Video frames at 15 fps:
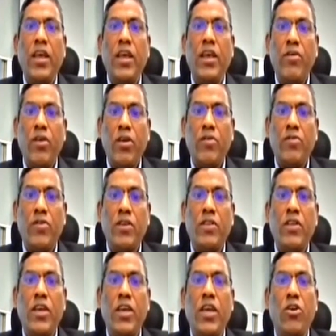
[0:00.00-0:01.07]
Even after
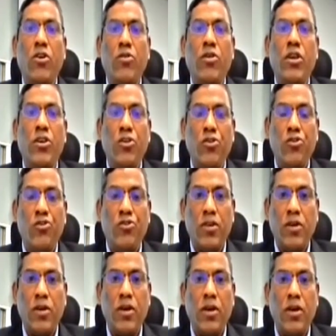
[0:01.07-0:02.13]
the
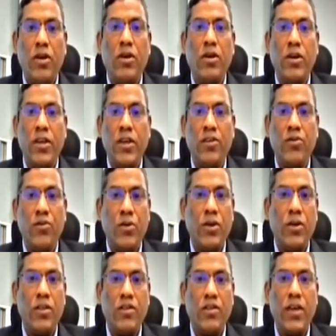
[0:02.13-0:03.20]
reduced earnings
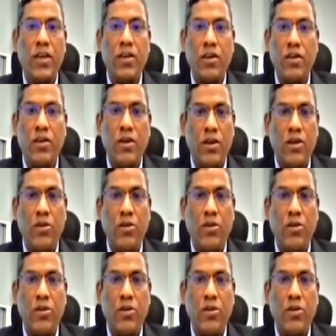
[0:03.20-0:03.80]
for the sector,